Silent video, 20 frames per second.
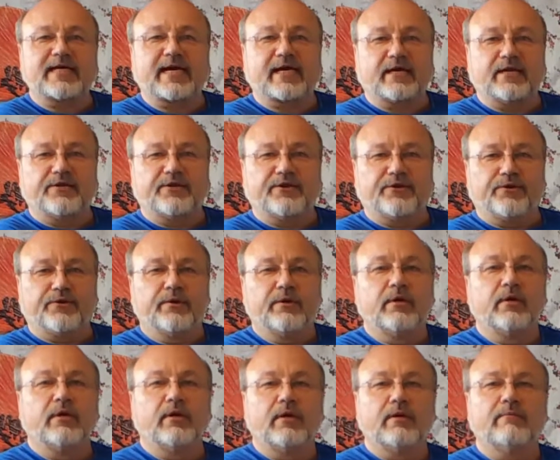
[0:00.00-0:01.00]
that going to do?
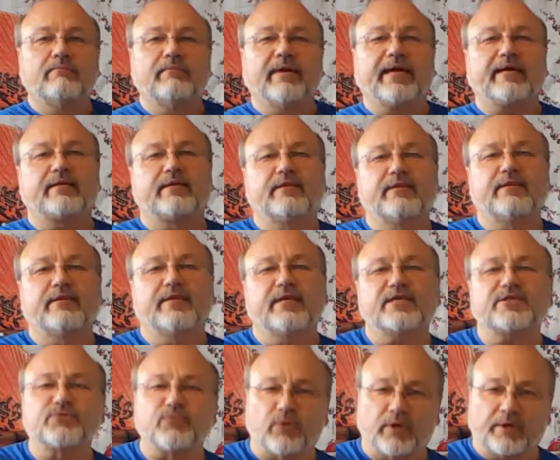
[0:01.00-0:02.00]
Make this
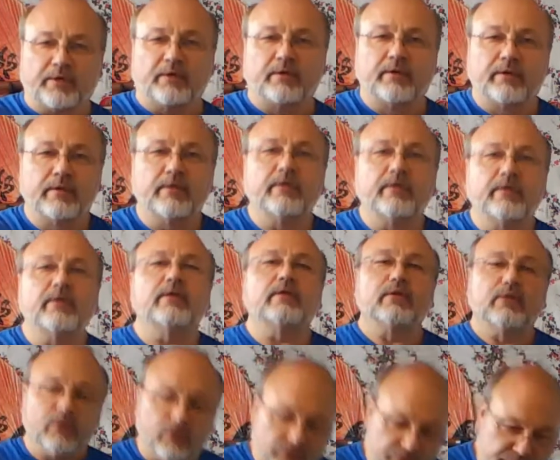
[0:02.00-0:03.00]
one lose
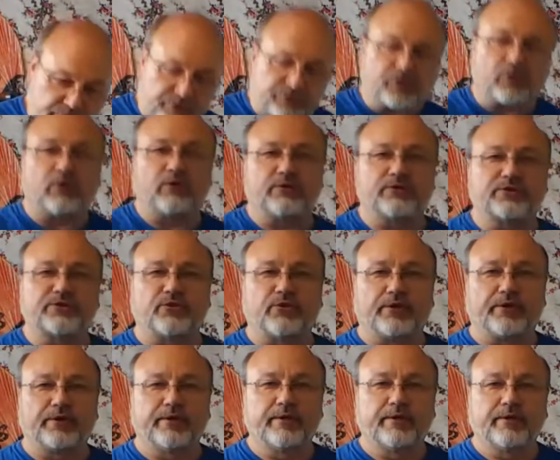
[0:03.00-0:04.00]
control of the sword.
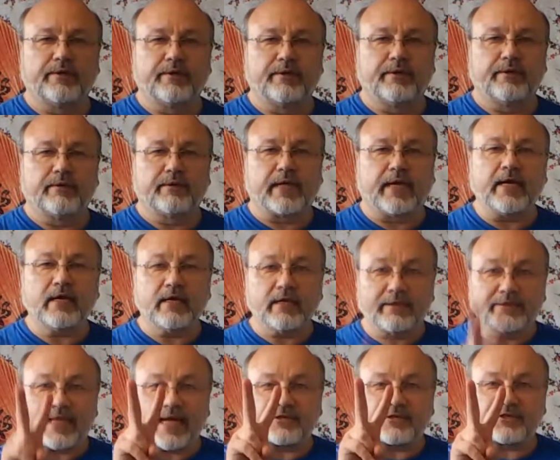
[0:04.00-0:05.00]
Okay,
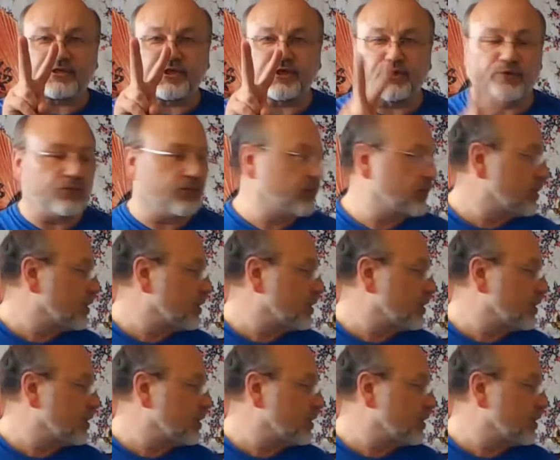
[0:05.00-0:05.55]
that's 2.